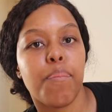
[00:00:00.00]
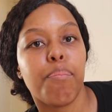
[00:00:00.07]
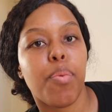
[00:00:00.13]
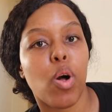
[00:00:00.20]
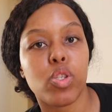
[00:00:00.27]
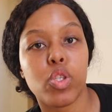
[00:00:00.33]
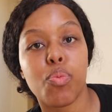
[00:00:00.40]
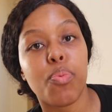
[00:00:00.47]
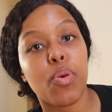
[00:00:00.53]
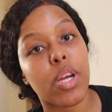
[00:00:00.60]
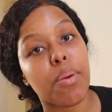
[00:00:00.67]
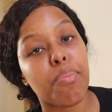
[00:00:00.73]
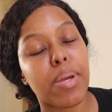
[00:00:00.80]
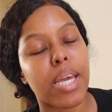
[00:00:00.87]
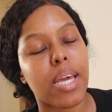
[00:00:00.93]
Bolt
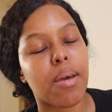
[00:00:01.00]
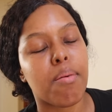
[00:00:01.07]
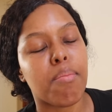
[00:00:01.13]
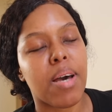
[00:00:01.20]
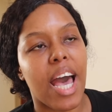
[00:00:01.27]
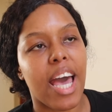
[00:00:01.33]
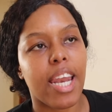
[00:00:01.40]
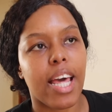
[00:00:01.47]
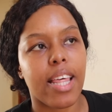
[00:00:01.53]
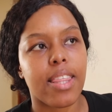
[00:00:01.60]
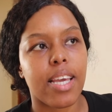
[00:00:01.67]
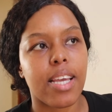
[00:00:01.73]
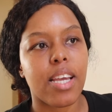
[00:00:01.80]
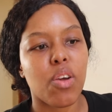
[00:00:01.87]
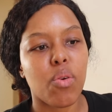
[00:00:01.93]
Premium, and I
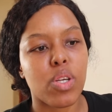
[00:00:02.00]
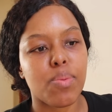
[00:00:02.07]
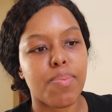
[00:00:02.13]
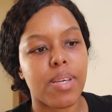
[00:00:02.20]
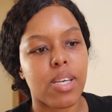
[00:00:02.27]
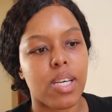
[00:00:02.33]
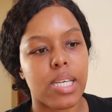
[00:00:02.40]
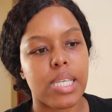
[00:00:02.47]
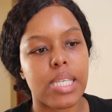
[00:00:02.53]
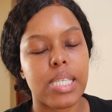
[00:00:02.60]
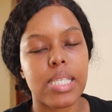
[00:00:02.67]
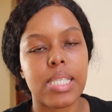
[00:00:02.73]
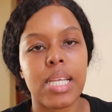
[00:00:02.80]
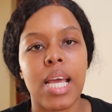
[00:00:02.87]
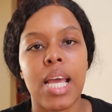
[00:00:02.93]
think it was
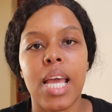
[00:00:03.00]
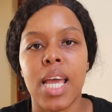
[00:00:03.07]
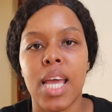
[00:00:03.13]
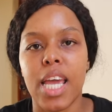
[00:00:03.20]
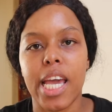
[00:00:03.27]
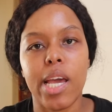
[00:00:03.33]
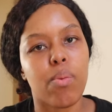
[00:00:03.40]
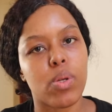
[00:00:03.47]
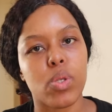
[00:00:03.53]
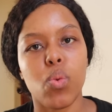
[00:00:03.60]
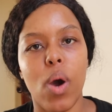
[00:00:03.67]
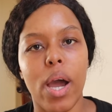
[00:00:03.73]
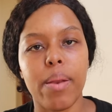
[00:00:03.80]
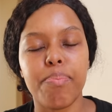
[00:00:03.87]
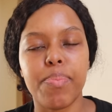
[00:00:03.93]
because it was
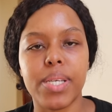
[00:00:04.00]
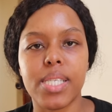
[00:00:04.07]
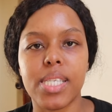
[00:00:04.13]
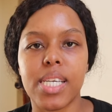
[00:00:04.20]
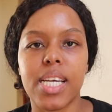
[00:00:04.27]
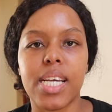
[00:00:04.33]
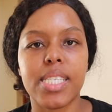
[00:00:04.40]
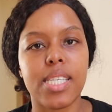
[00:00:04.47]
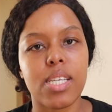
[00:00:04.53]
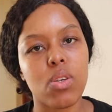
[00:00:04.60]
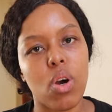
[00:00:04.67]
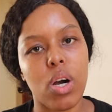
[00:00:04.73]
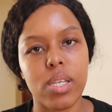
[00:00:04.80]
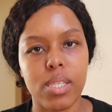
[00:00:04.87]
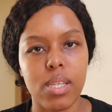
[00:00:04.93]
quite busy. It did
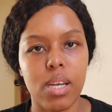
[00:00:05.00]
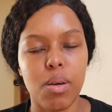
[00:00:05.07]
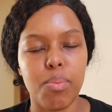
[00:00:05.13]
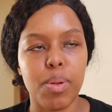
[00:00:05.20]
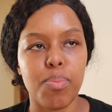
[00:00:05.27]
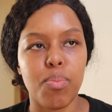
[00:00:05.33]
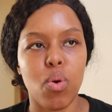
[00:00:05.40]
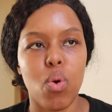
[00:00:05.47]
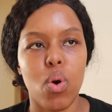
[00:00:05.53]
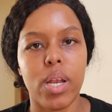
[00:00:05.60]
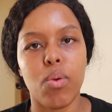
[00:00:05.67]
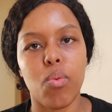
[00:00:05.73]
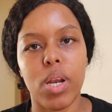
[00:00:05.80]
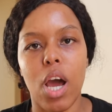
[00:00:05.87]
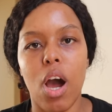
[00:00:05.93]
cost a little bit more,
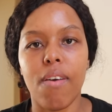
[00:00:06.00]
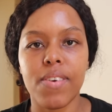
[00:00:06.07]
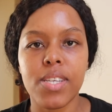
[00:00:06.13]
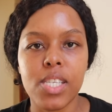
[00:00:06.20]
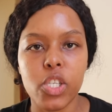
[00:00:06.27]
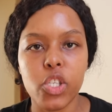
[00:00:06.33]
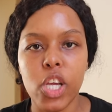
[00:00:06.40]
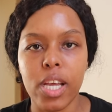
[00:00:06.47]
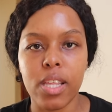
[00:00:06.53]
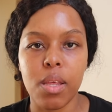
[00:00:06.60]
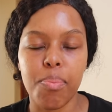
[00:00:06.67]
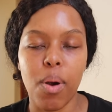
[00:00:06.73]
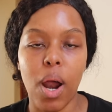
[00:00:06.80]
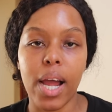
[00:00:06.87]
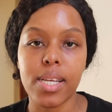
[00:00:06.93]
and when I obviously checked the
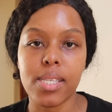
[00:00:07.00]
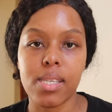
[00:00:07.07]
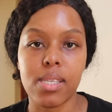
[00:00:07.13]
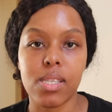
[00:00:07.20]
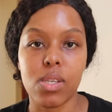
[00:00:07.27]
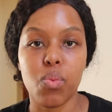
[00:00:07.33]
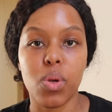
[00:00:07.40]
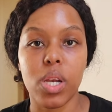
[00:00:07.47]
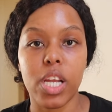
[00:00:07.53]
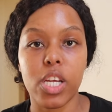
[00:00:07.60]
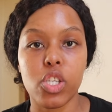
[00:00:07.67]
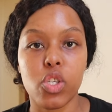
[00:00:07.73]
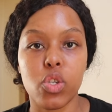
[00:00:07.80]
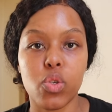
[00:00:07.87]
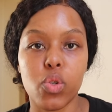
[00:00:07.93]
prices in
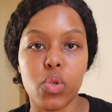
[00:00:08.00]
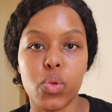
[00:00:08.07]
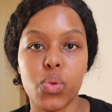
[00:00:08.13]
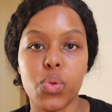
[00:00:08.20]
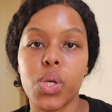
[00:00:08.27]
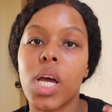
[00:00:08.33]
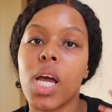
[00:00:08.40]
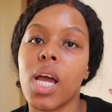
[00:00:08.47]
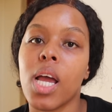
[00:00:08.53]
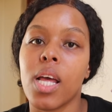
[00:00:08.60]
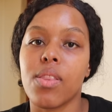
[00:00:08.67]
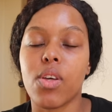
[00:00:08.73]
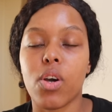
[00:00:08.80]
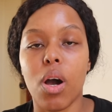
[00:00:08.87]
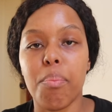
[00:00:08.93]
relation to
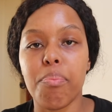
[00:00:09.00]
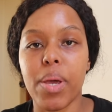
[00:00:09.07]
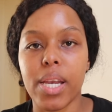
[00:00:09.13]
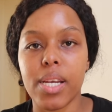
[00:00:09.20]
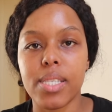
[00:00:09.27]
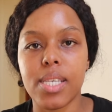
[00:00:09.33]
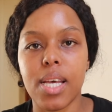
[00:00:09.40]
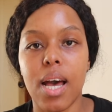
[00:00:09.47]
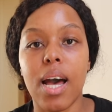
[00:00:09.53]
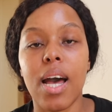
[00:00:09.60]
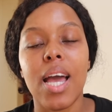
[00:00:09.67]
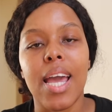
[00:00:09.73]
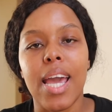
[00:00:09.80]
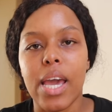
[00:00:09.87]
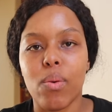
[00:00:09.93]
the competitor,
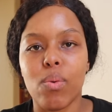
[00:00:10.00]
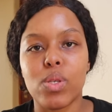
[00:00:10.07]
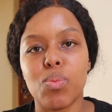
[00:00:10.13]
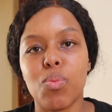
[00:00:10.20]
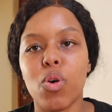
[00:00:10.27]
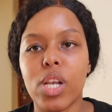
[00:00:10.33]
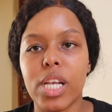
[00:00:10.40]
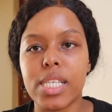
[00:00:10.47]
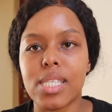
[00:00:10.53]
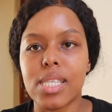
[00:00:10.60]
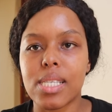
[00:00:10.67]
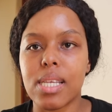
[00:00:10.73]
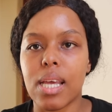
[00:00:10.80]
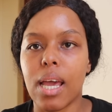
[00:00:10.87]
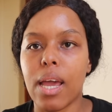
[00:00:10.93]
it was more or less the
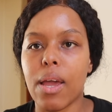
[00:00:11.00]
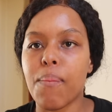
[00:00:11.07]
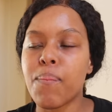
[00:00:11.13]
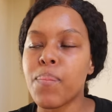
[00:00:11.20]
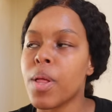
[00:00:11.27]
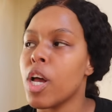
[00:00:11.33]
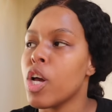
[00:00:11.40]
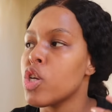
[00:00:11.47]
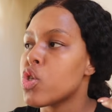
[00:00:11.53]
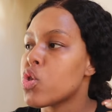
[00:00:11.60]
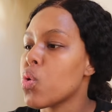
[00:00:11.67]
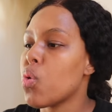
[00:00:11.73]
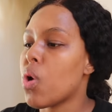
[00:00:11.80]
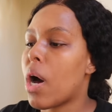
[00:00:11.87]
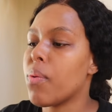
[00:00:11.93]
same.
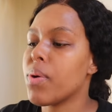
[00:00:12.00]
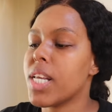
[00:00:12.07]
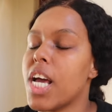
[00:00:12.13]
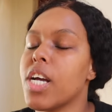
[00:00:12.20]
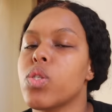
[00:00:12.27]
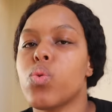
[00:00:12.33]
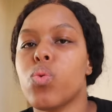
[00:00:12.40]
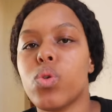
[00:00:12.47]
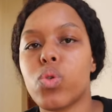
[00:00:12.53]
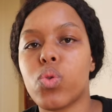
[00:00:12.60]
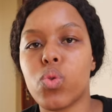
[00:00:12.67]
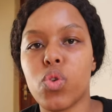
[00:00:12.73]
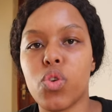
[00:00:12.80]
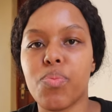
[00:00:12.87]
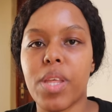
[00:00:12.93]
So I would like to
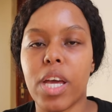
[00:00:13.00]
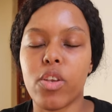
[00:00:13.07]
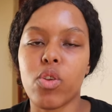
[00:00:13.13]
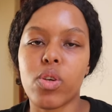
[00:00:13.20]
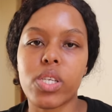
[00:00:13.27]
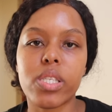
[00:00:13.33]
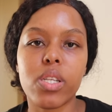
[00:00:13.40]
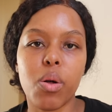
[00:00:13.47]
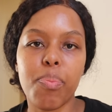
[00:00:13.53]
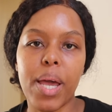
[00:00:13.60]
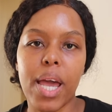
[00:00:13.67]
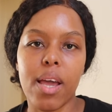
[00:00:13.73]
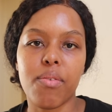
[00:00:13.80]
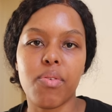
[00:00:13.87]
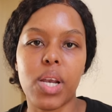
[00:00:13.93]
assume that you're still
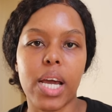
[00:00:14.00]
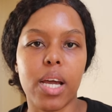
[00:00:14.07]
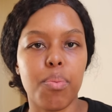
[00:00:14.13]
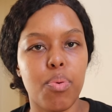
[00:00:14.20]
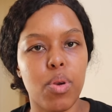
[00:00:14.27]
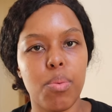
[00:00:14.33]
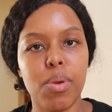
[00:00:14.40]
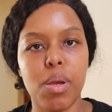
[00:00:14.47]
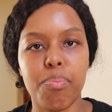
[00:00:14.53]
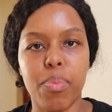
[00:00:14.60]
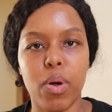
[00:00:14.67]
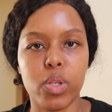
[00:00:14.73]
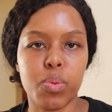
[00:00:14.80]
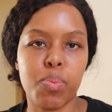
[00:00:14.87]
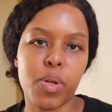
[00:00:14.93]
paying for like a premium
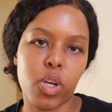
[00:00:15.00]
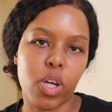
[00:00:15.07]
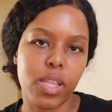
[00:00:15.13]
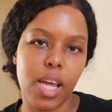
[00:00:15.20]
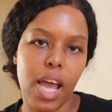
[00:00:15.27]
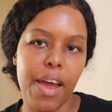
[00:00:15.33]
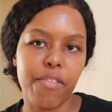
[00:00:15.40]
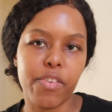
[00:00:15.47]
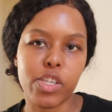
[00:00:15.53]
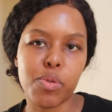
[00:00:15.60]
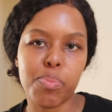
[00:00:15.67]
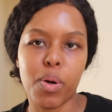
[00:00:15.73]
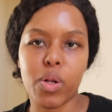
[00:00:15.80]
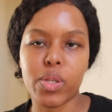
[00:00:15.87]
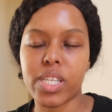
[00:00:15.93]
Bolt, but not the average
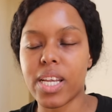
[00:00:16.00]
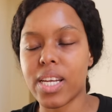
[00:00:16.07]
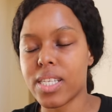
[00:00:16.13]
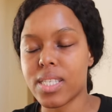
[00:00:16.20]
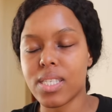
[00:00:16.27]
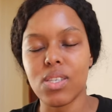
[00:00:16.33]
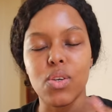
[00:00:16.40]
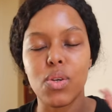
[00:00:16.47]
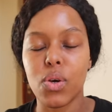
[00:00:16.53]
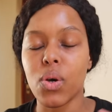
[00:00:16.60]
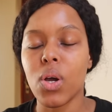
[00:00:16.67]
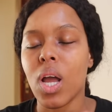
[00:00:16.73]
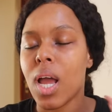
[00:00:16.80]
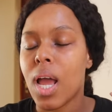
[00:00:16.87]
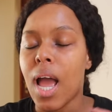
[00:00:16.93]
Bolt, and it's, you know,
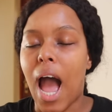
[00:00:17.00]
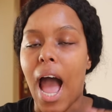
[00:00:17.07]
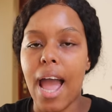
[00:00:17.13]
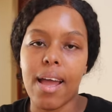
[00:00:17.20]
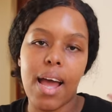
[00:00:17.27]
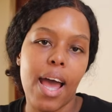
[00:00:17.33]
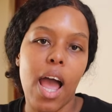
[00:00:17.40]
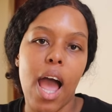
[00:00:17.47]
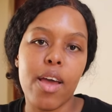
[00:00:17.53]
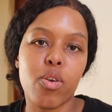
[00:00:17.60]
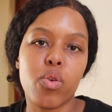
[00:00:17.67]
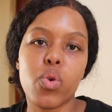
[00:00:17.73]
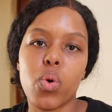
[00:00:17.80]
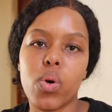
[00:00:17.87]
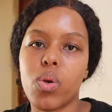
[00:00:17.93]
I
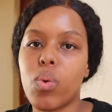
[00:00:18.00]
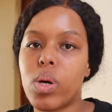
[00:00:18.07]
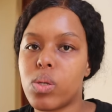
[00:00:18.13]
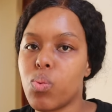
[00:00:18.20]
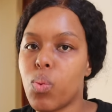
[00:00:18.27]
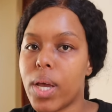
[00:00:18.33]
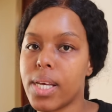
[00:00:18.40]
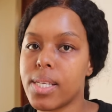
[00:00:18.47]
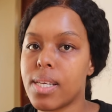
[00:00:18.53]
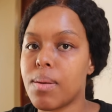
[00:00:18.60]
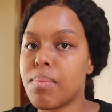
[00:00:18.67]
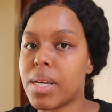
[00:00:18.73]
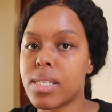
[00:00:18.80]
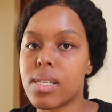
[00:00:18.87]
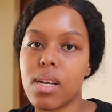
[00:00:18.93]
don't know in what ways it
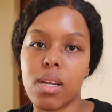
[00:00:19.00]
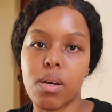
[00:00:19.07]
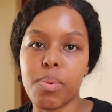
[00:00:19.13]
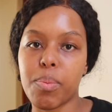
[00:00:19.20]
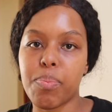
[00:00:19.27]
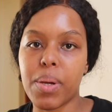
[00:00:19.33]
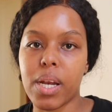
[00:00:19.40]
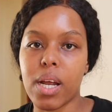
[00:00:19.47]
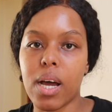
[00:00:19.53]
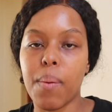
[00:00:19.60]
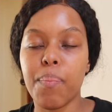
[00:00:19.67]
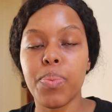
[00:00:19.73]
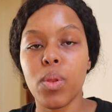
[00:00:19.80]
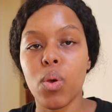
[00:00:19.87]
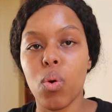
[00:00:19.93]
makes it a little bit
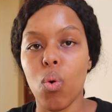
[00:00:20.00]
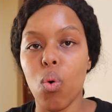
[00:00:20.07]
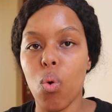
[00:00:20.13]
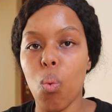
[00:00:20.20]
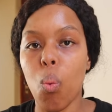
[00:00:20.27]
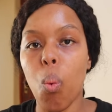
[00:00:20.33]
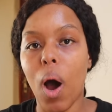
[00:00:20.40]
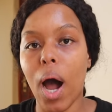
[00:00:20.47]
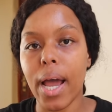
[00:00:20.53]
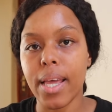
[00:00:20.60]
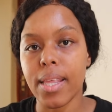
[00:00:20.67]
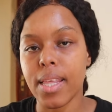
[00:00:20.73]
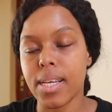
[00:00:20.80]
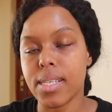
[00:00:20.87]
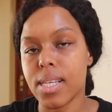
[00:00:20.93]
better or why
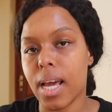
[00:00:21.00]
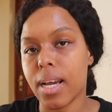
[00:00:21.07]
there's